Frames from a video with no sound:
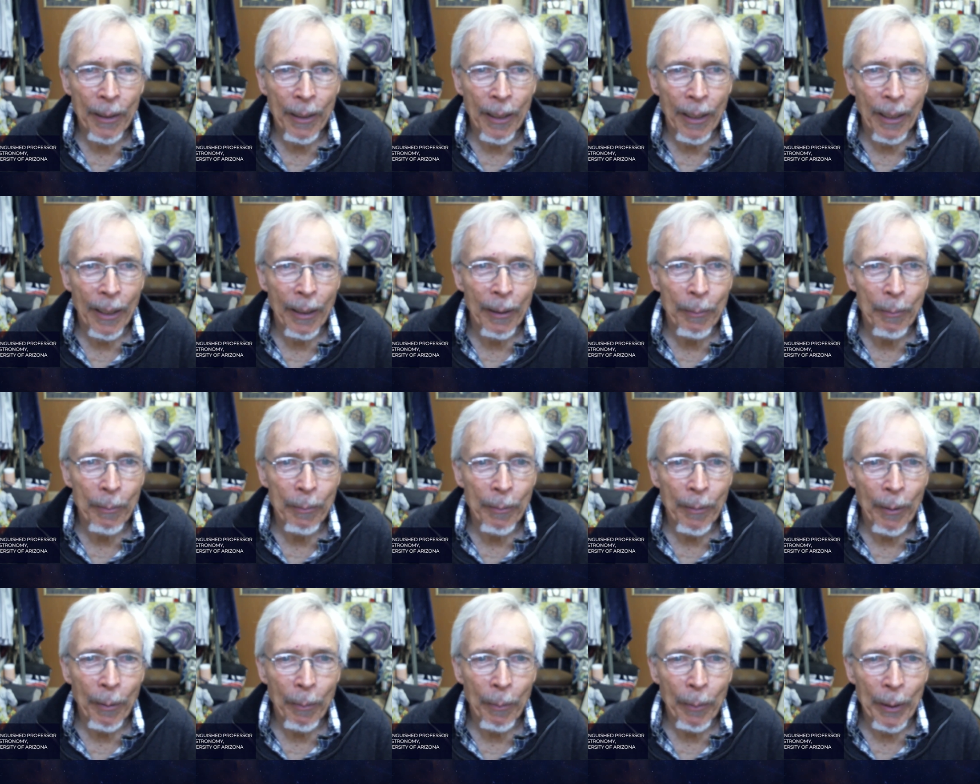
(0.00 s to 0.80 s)

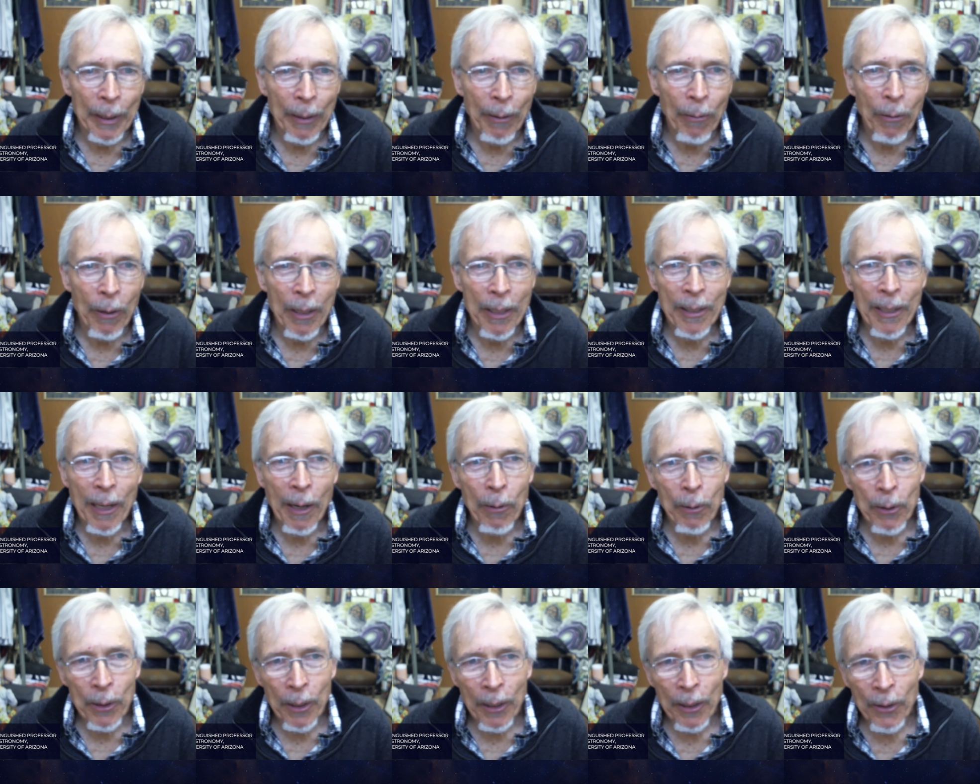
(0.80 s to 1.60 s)
But the ones I
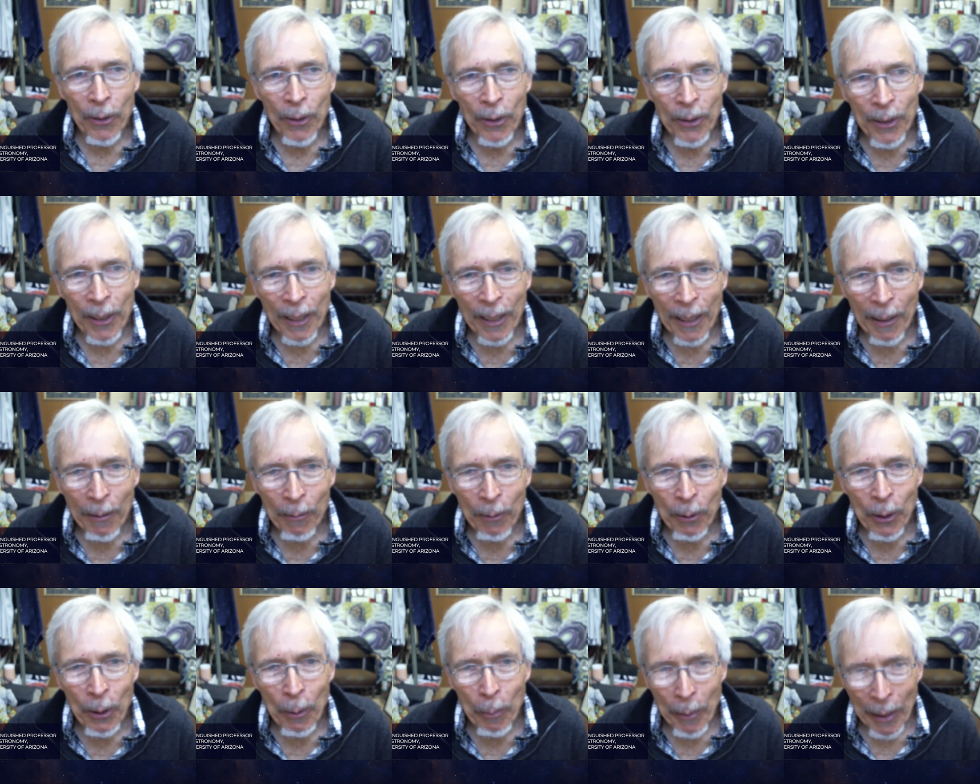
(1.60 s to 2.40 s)
was interested in
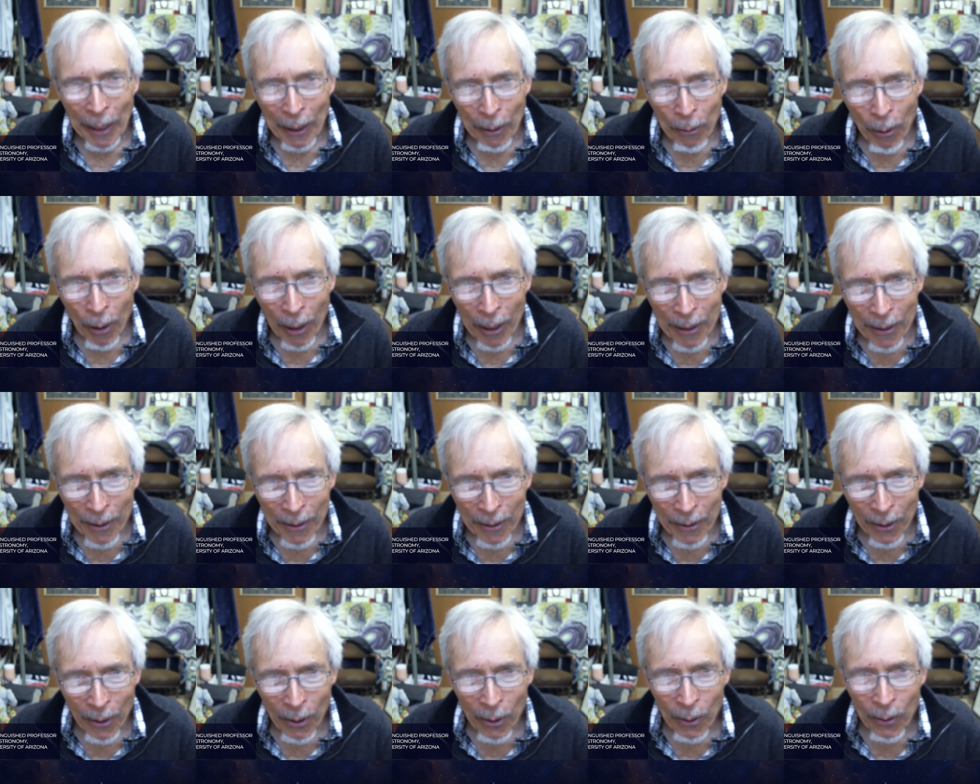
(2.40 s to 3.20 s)
were the big ones.
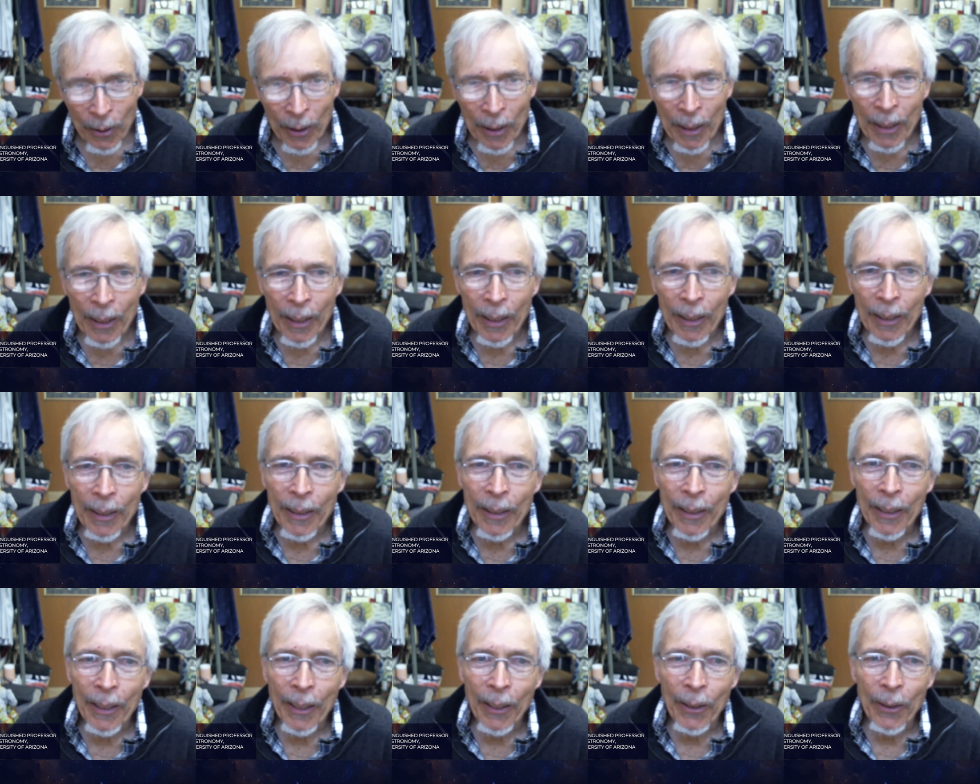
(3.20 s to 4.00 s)
So,
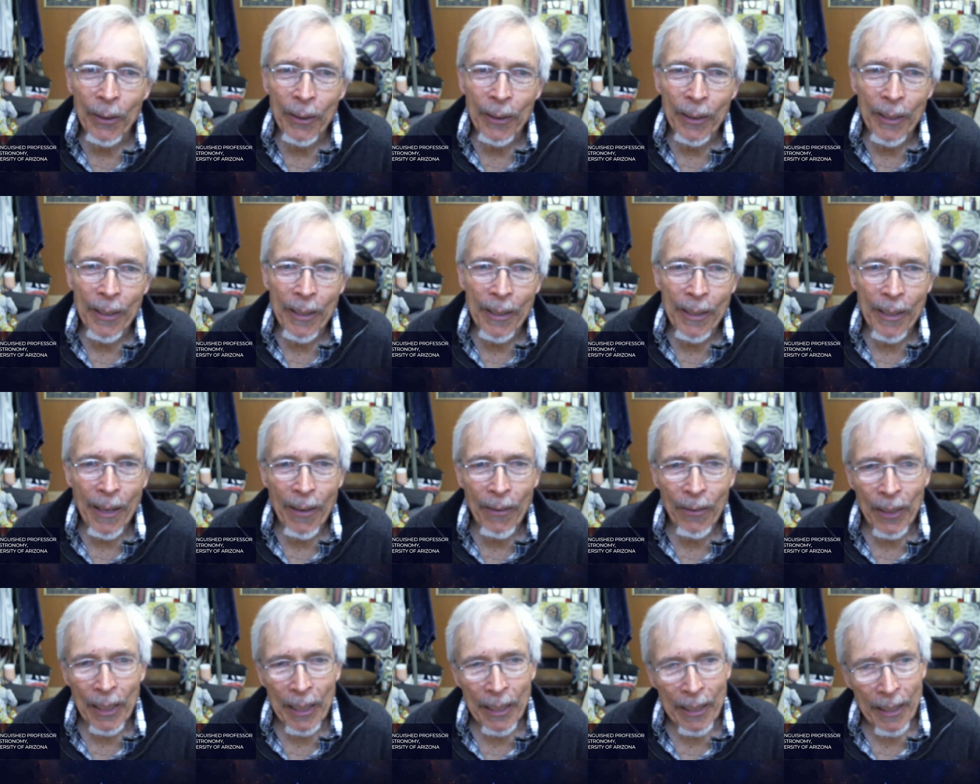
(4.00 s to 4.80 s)
in the
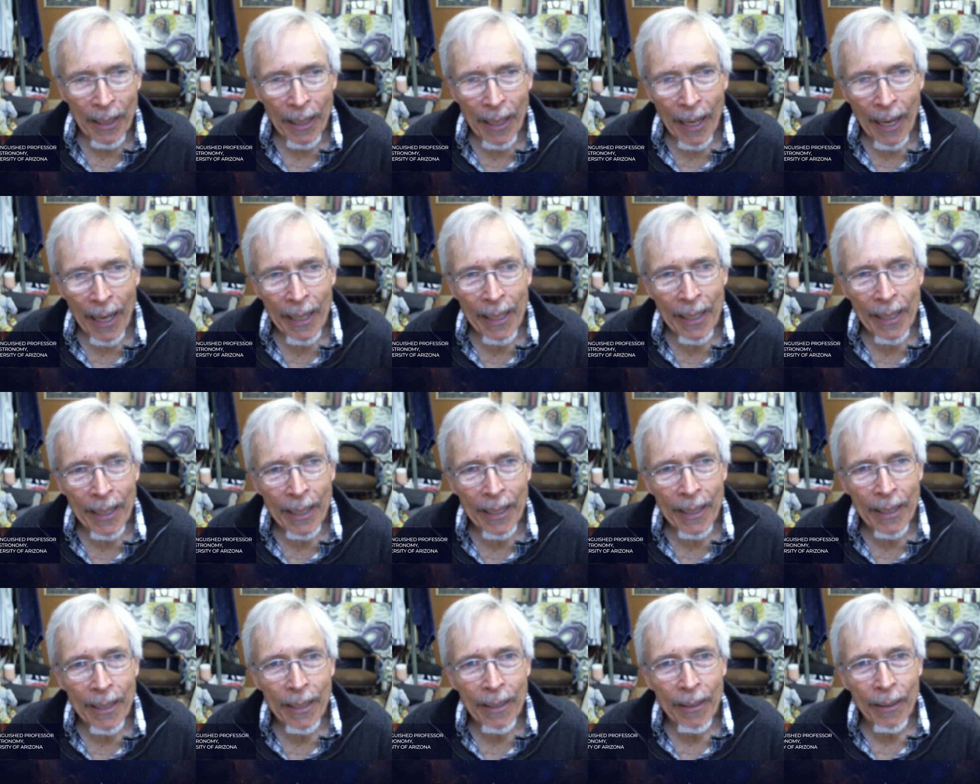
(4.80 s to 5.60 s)
70s and
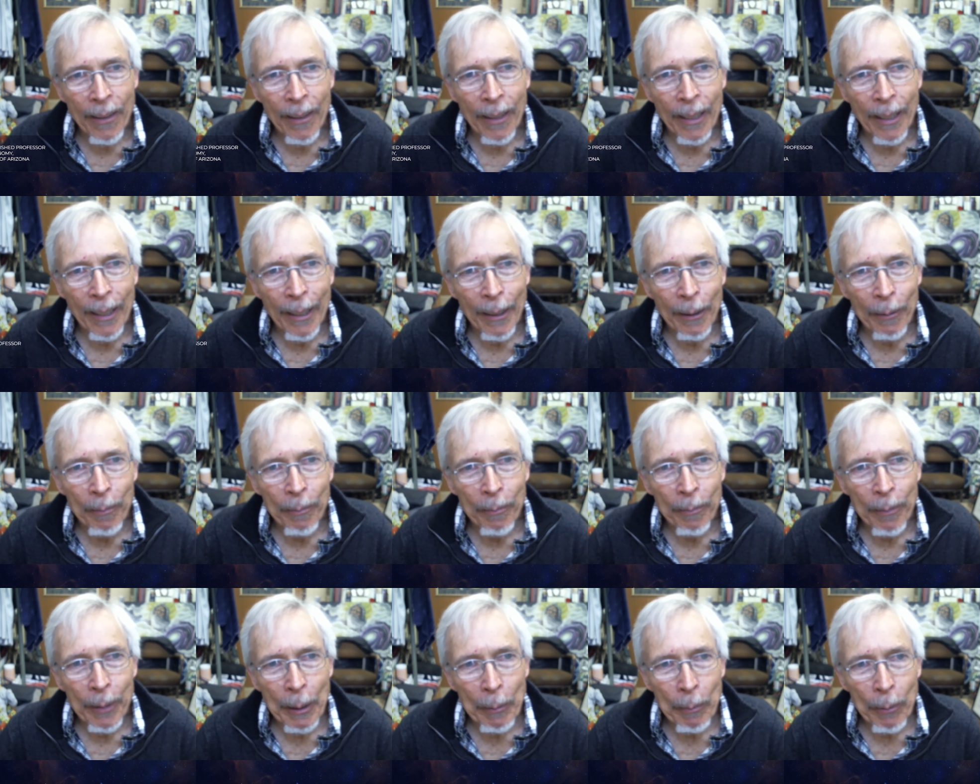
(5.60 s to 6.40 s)

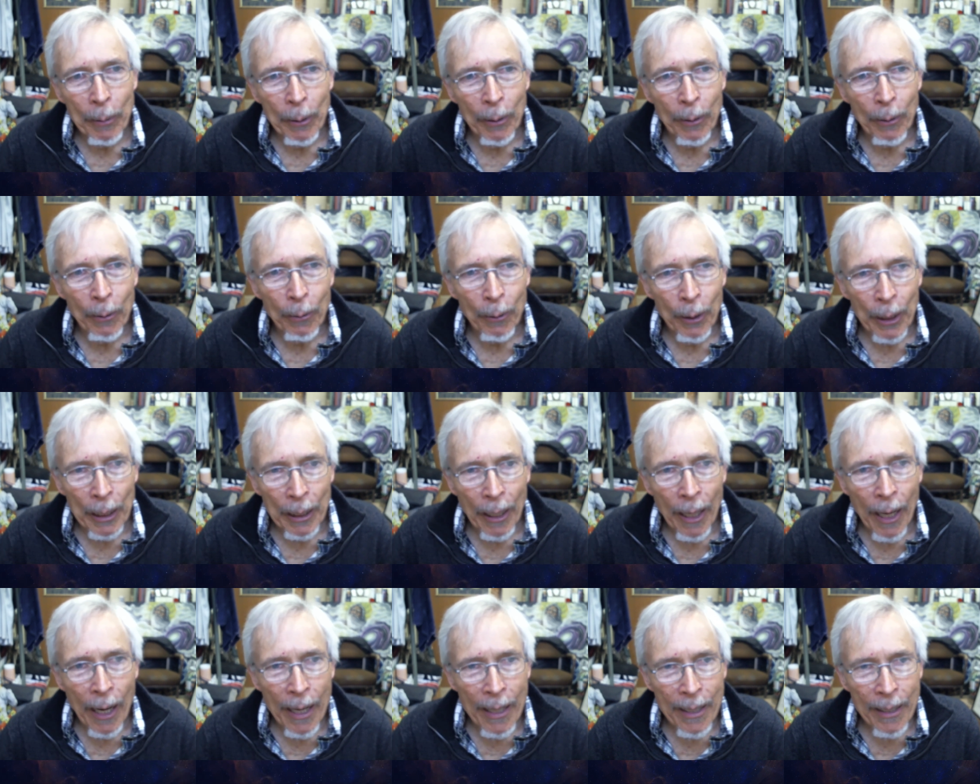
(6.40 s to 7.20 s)
80s, people
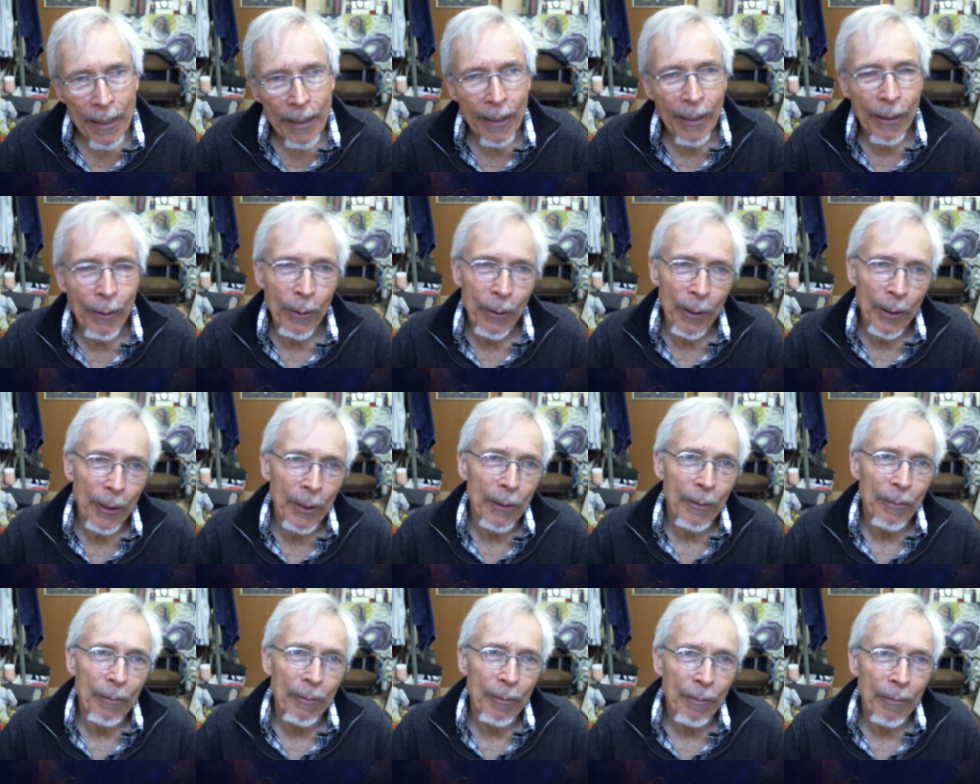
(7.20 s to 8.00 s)
realized there were